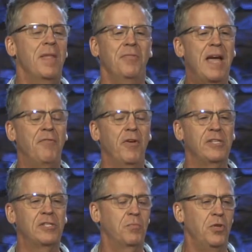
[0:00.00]
they have all
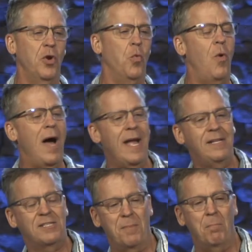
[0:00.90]
these, you know,
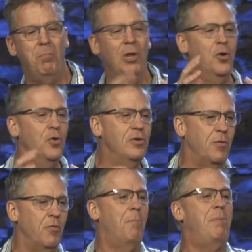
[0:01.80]
whites and blues
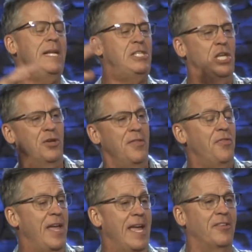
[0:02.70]
and real beachy looking
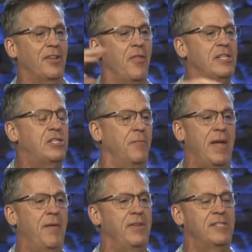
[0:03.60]
things and all these, they
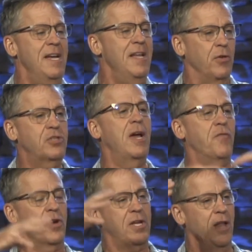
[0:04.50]
have these, those
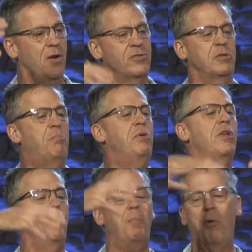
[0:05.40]
comfort colors, those
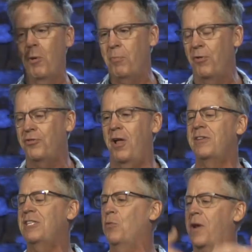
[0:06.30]
beautiful purples and all
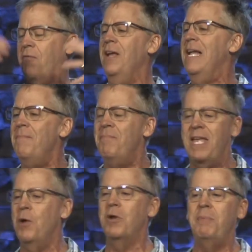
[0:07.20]
these things, whatever.
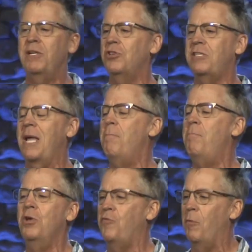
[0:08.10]
It would have been just a
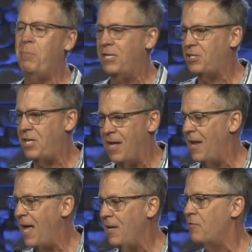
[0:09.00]
beautiful beach town.
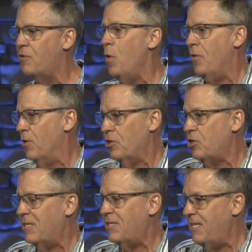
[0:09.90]
I, I love going there just
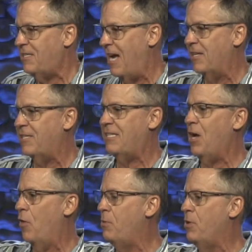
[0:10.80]
at seaside to see
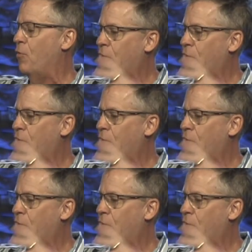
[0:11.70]
all the beautiful